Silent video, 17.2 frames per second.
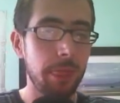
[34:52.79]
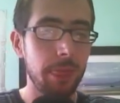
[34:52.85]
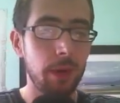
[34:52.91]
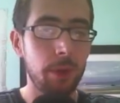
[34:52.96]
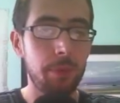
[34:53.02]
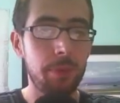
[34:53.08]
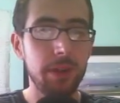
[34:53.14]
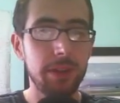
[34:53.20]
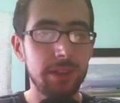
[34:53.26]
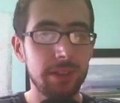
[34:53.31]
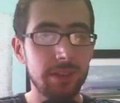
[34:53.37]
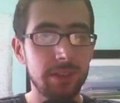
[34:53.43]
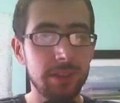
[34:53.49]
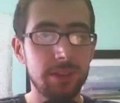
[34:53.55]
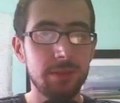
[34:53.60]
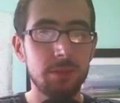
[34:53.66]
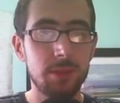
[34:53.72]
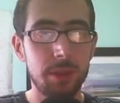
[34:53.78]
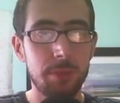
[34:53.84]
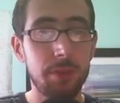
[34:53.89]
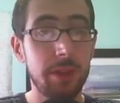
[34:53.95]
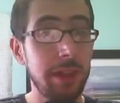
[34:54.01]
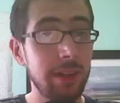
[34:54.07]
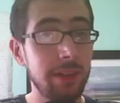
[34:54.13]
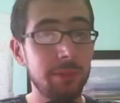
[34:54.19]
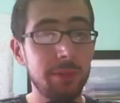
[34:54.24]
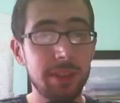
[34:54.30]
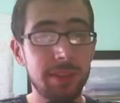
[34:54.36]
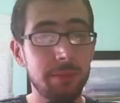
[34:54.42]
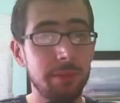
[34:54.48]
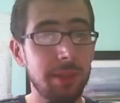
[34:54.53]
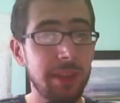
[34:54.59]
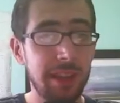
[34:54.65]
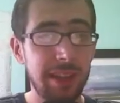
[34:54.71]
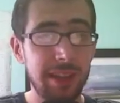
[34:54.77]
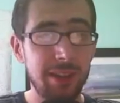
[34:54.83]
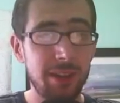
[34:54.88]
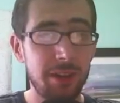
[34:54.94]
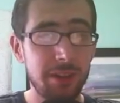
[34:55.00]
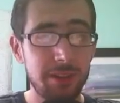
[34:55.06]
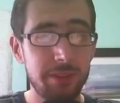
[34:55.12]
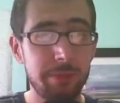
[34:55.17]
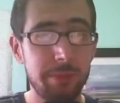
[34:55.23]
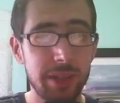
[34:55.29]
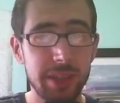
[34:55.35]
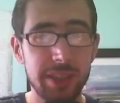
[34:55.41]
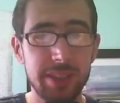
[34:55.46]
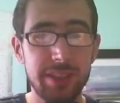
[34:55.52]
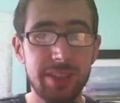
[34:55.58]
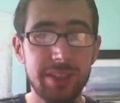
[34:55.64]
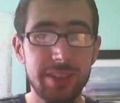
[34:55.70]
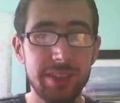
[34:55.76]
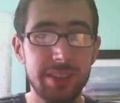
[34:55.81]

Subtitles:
operating systems that are pretending to be something that they're not, but